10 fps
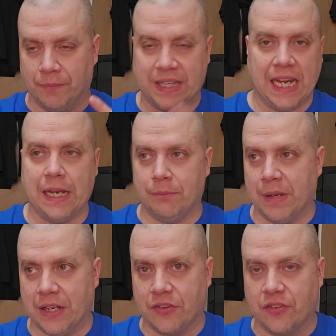Kate
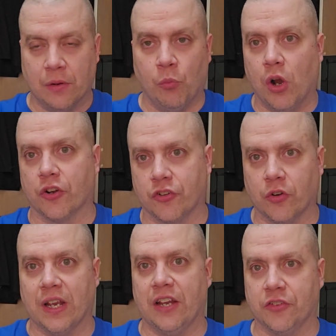makes them wash
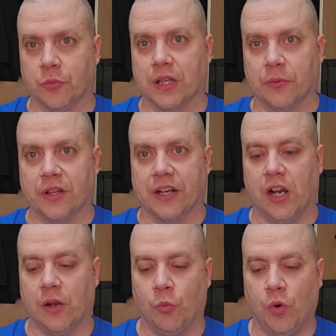their hands in really, really
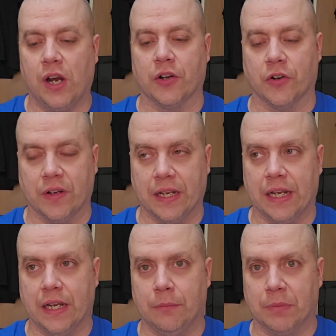hot water.
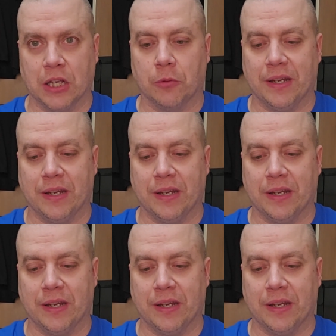And Blair